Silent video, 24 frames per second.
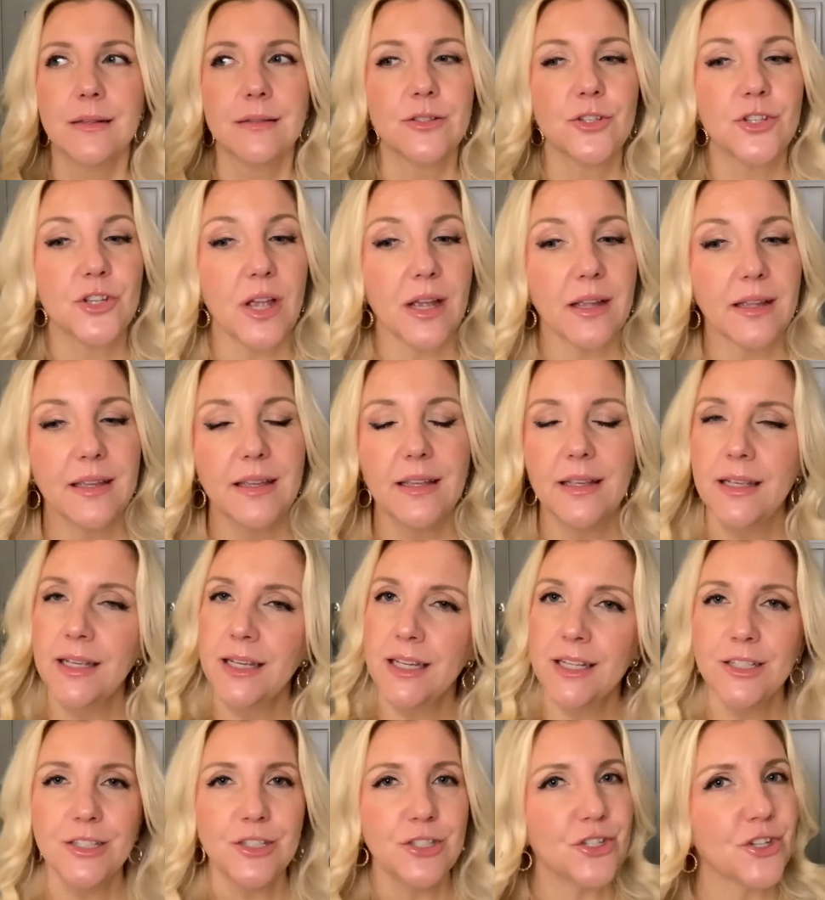checking
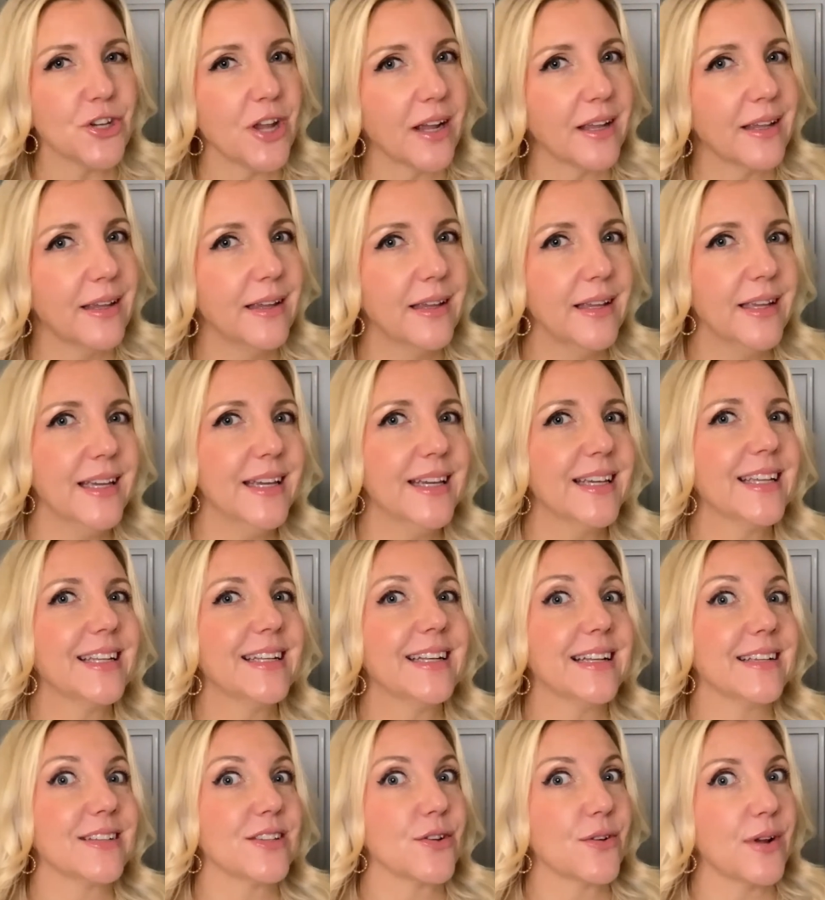in.
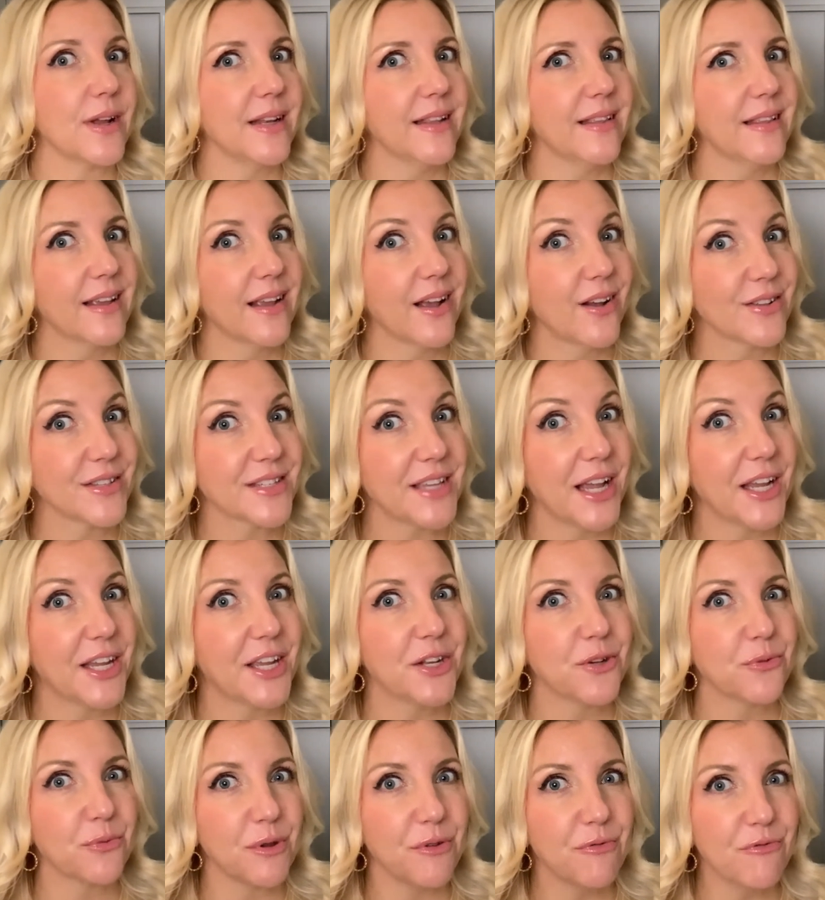Is there anything else I
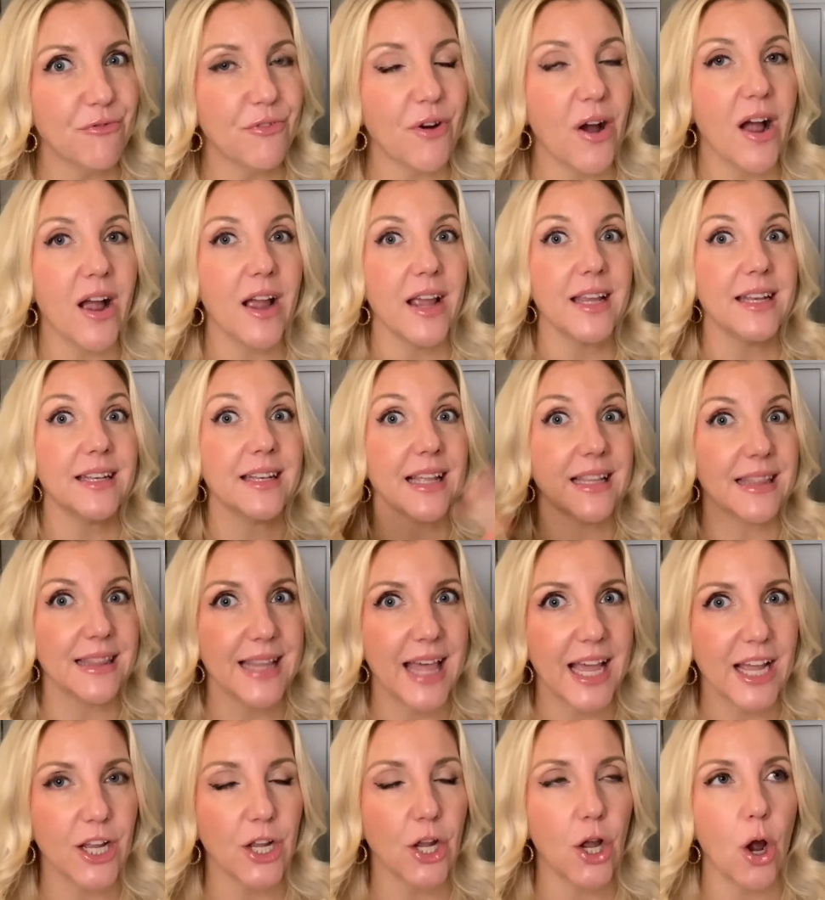can refine,
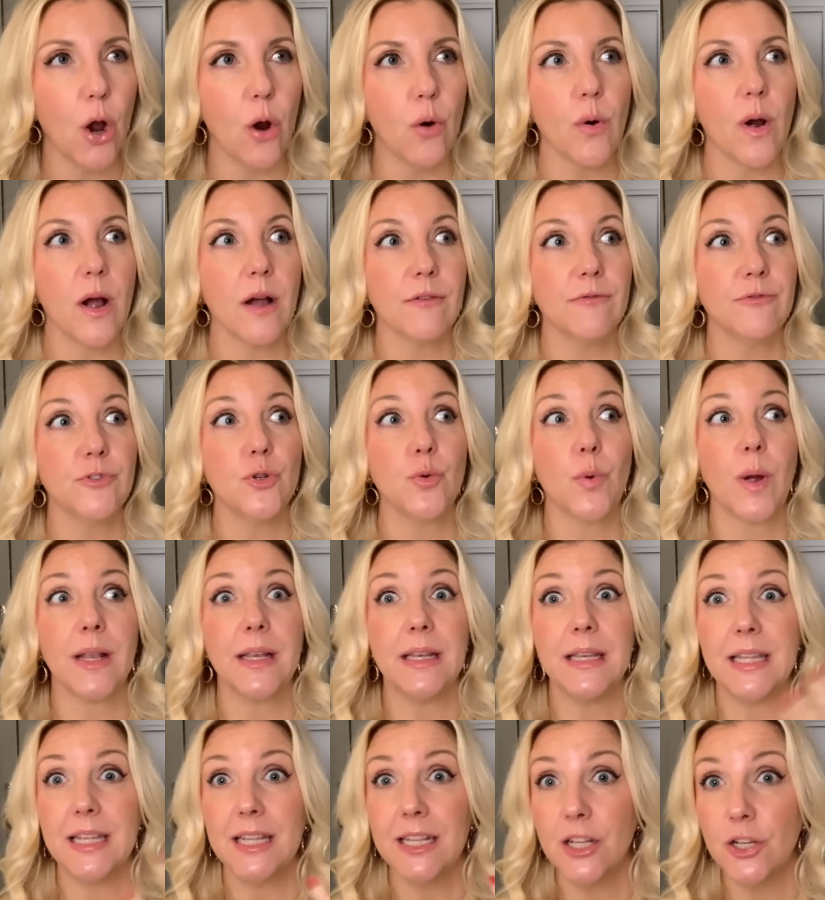let go of? Do I
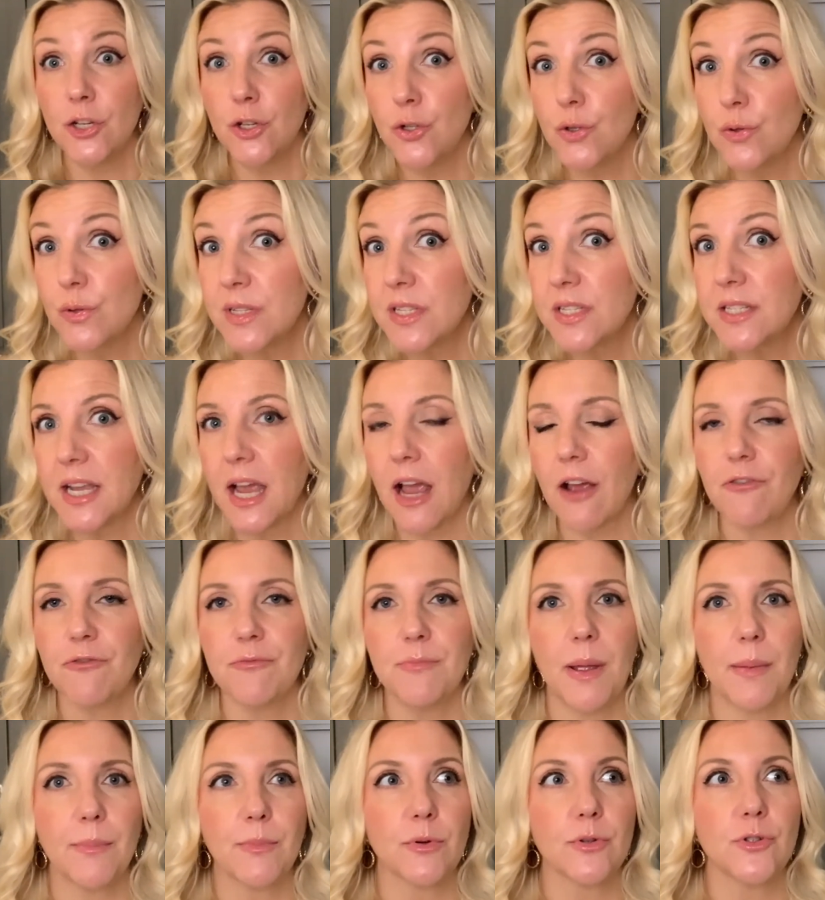need a new staff
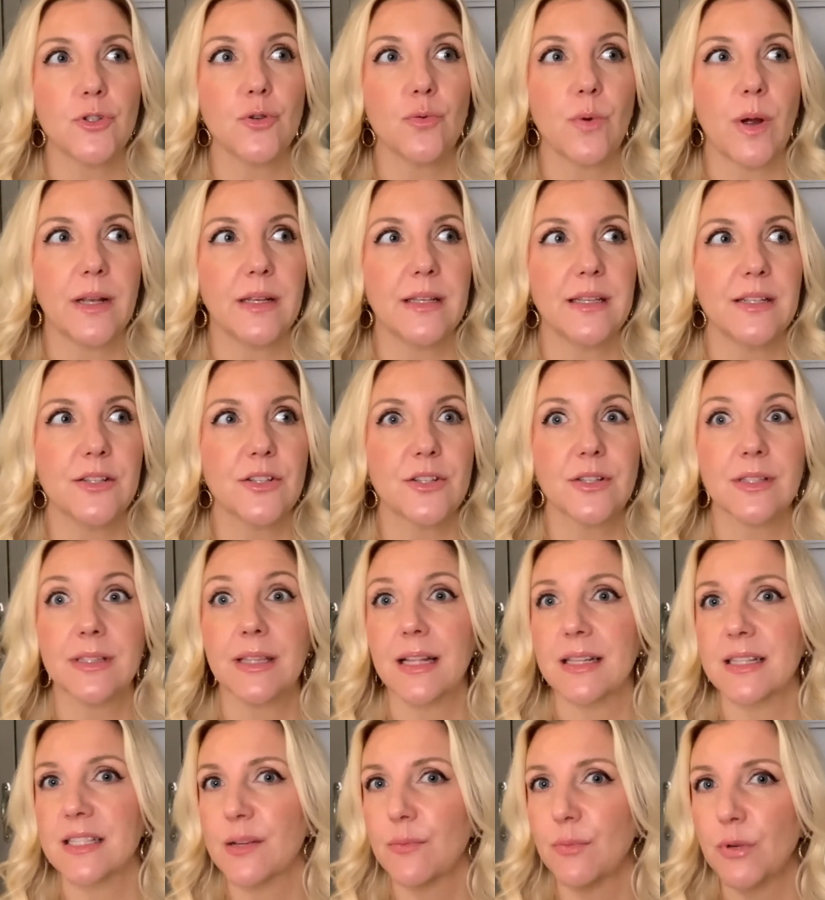member? Do I need to
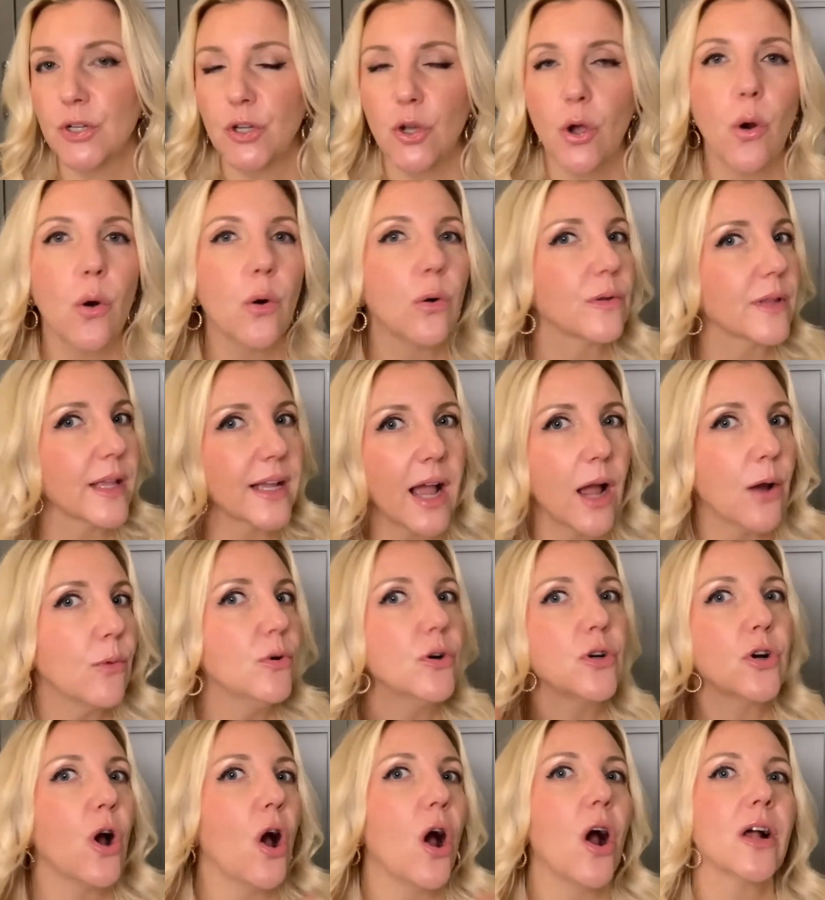let someone go? Like, I
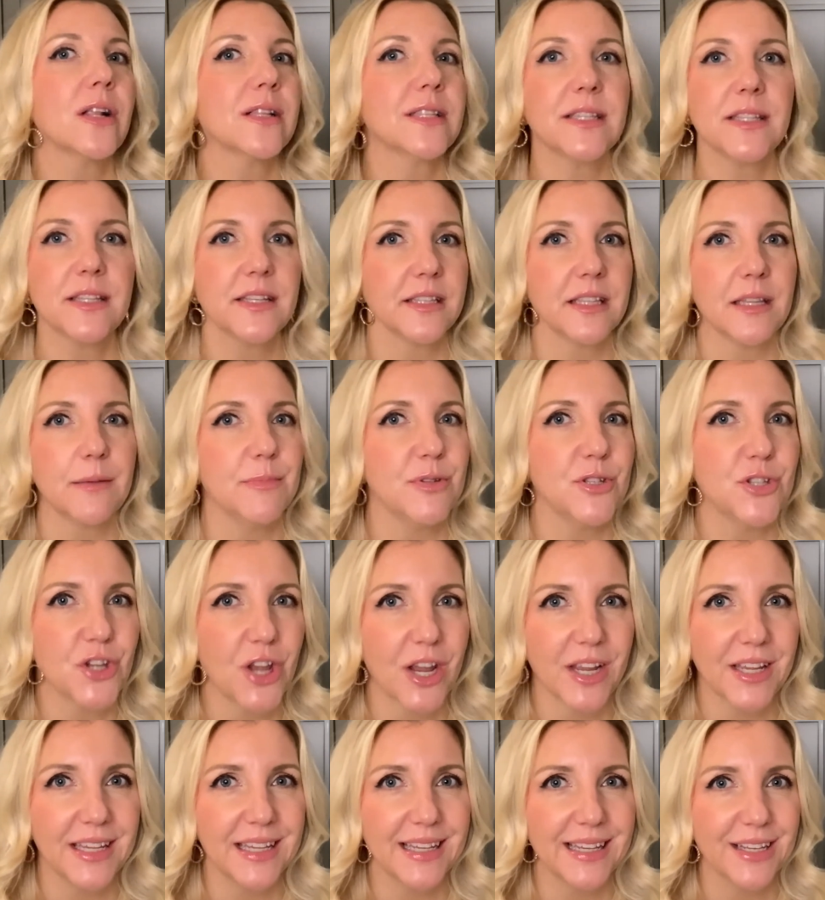will constantly be
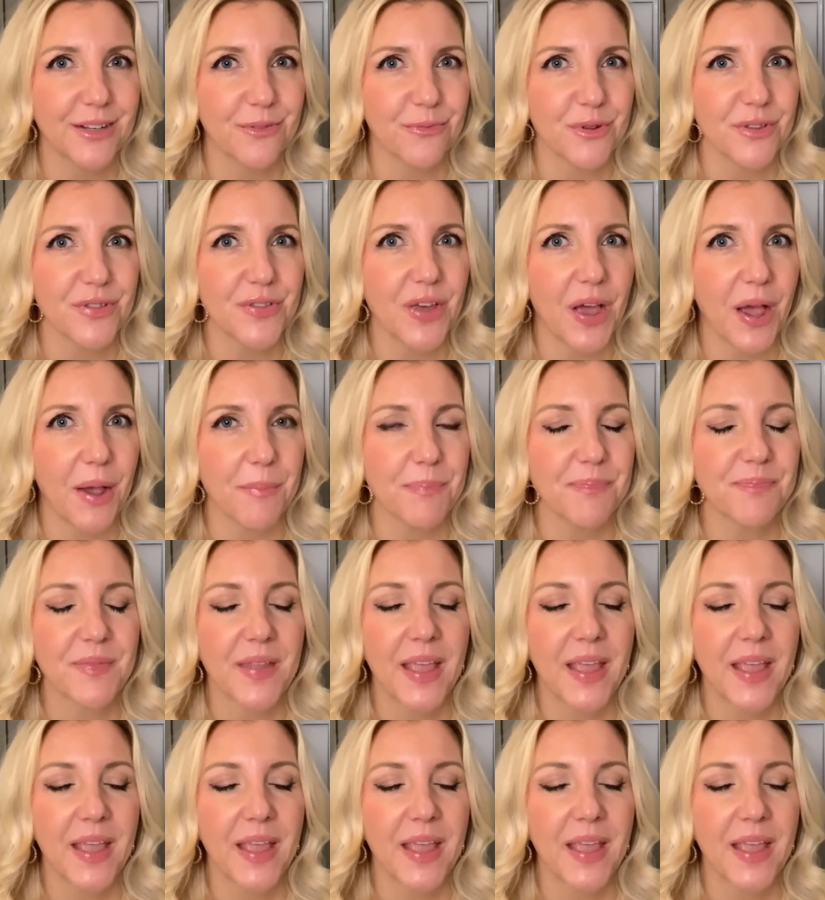checking in with that.